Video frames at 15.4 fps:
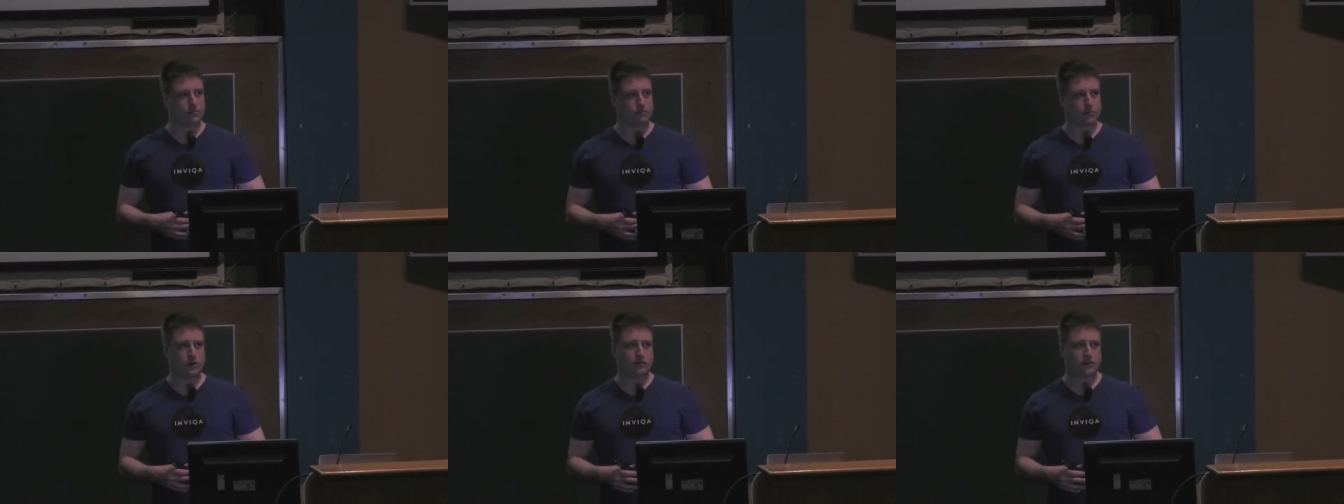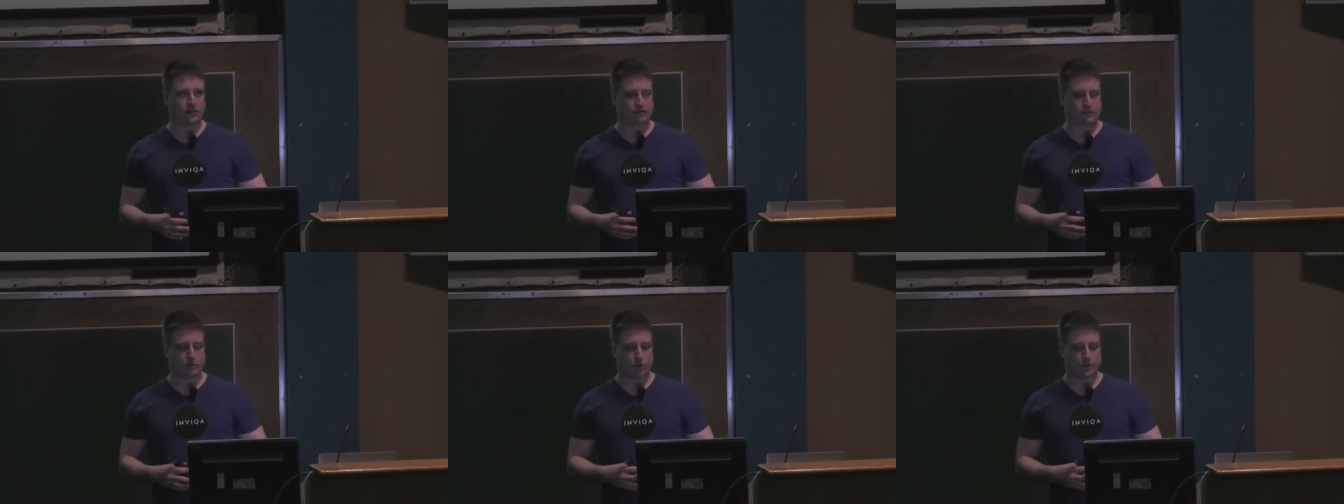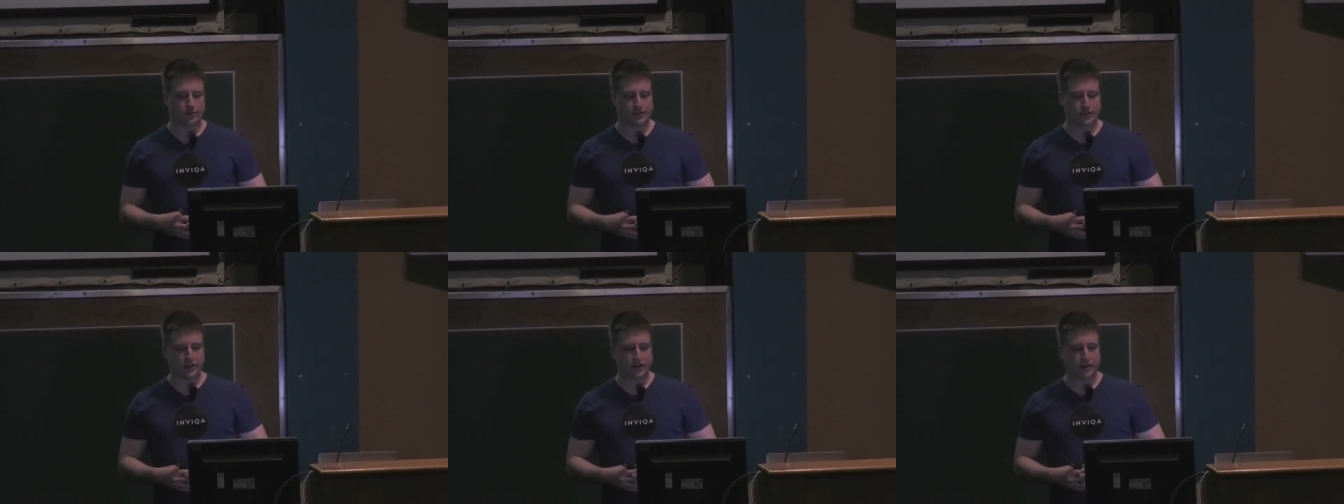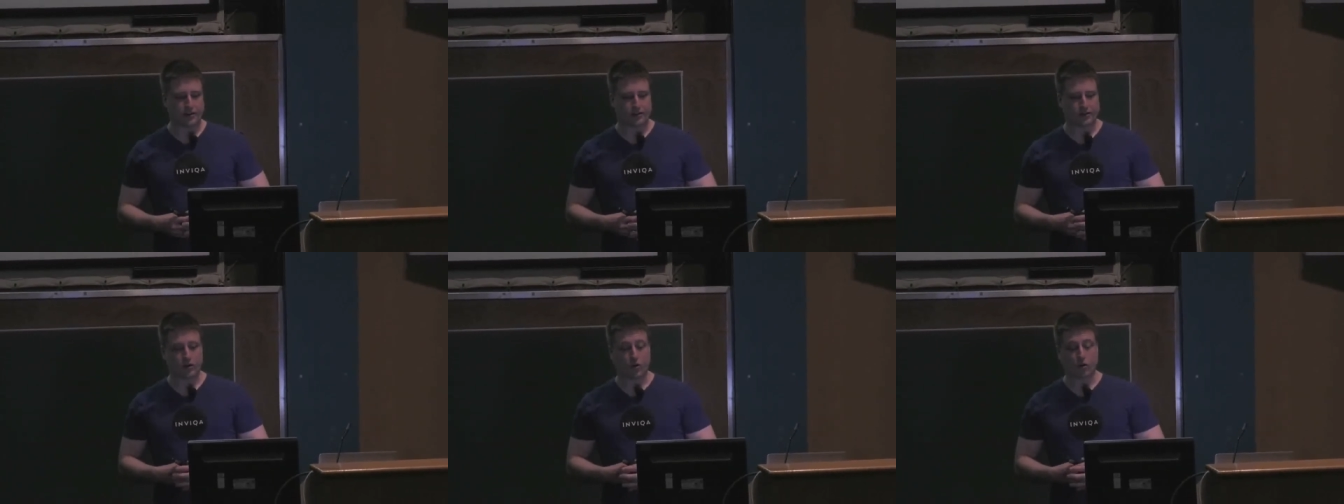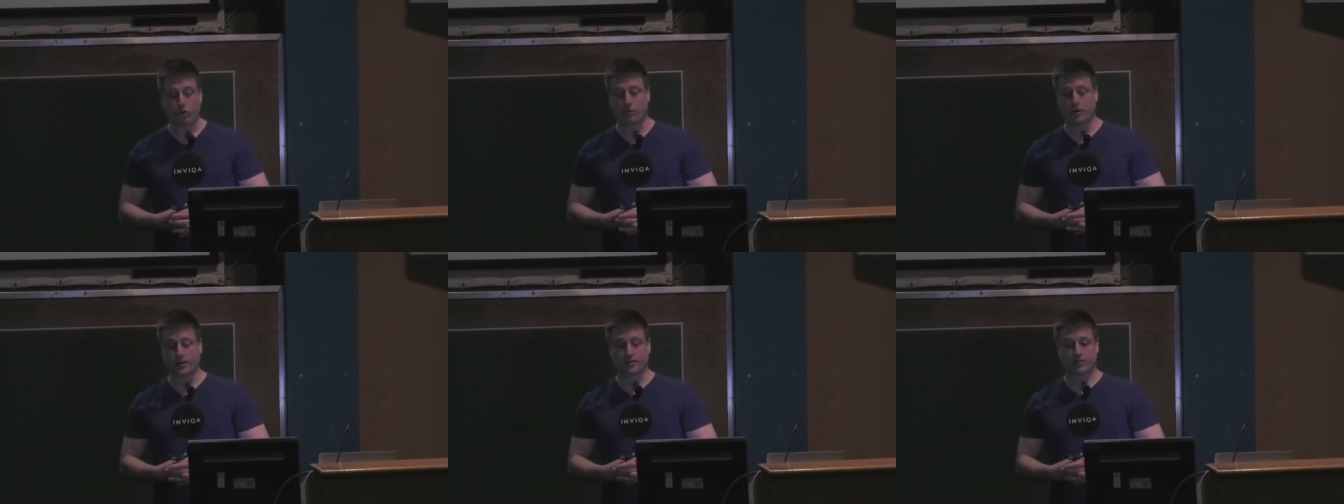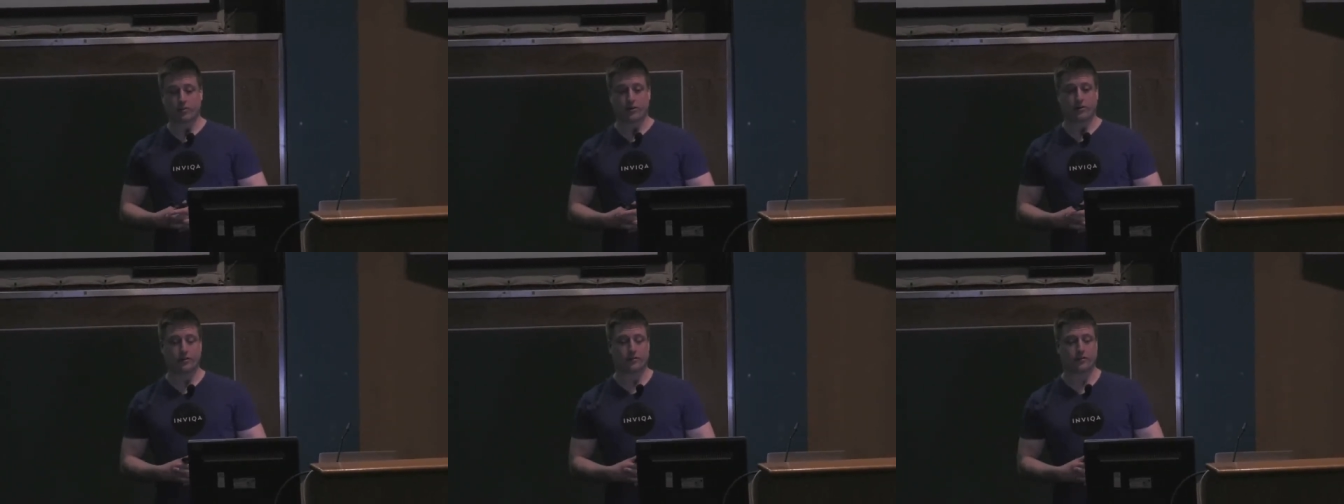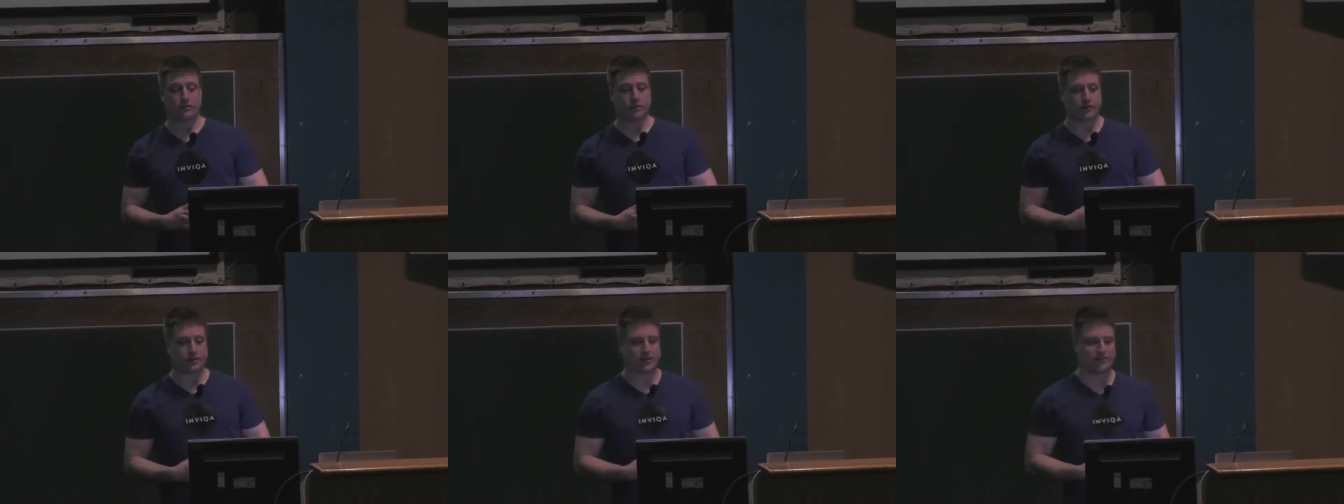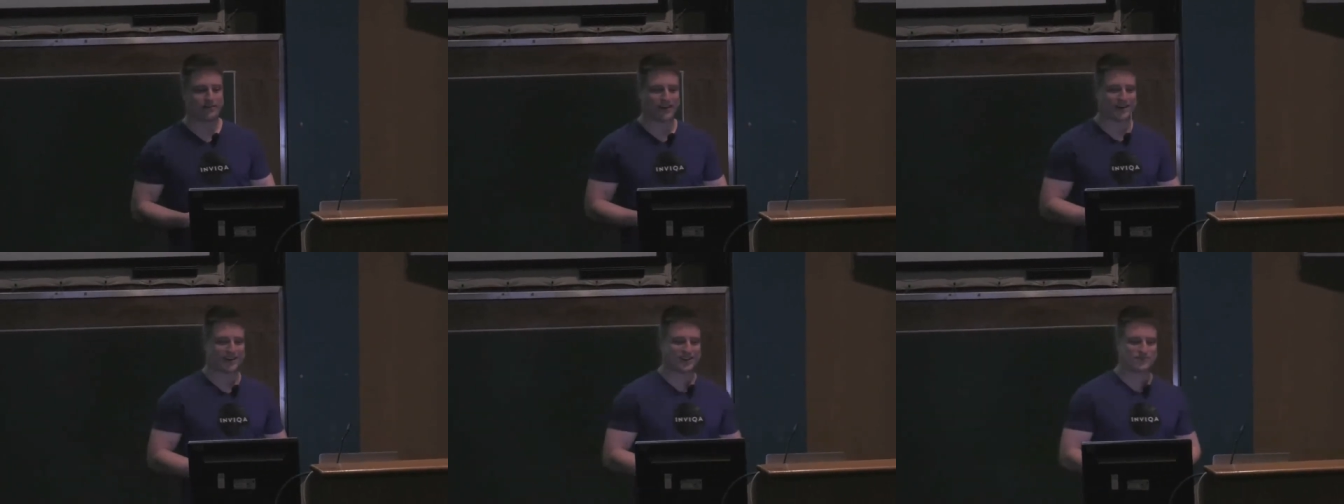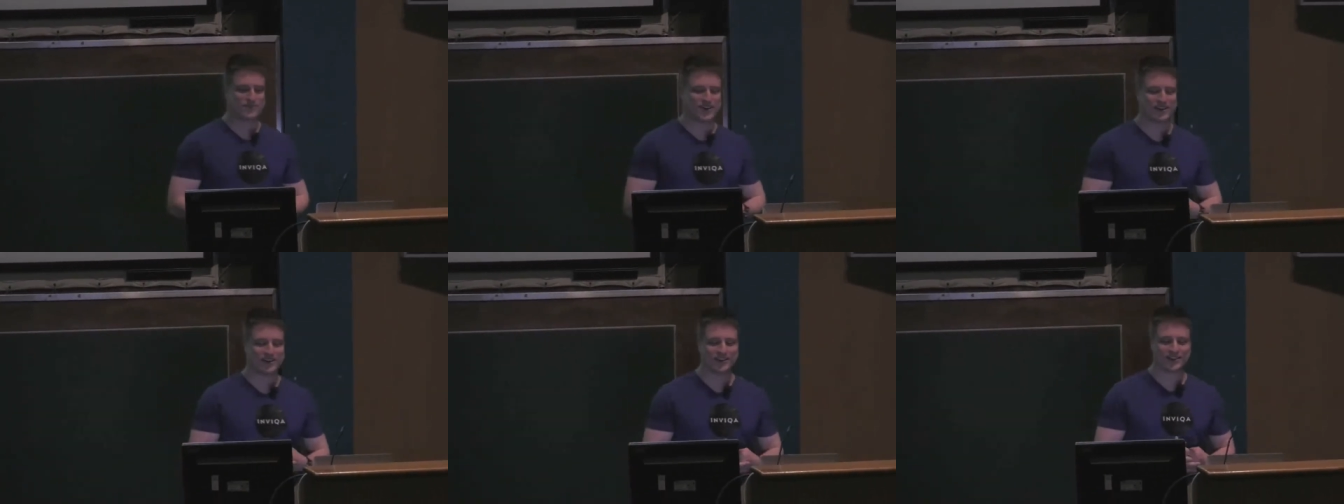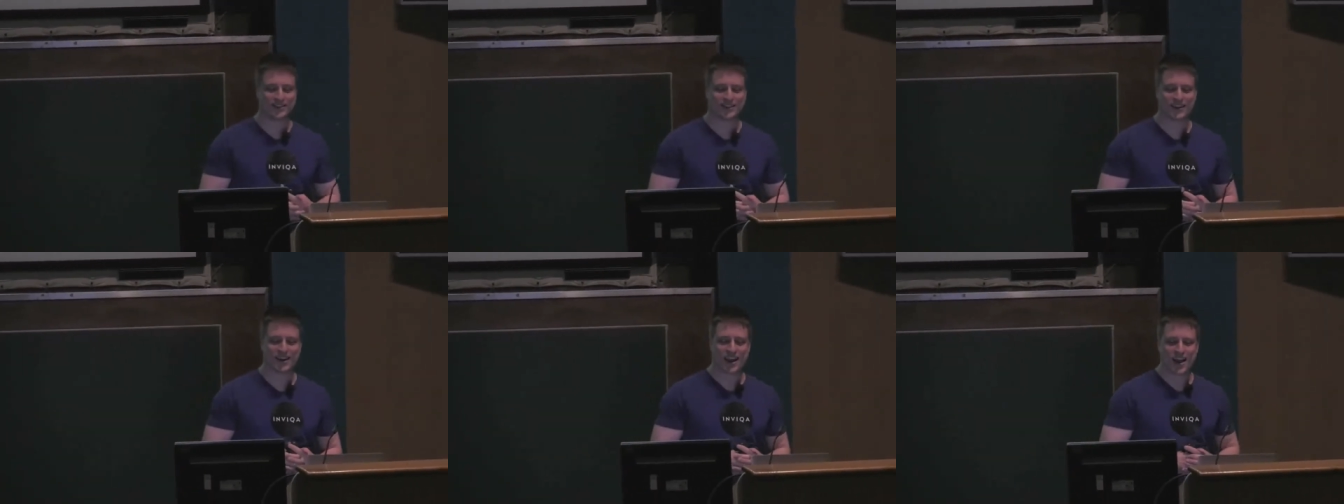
Moving from one to the other is a horrible experience, which I've had in the past.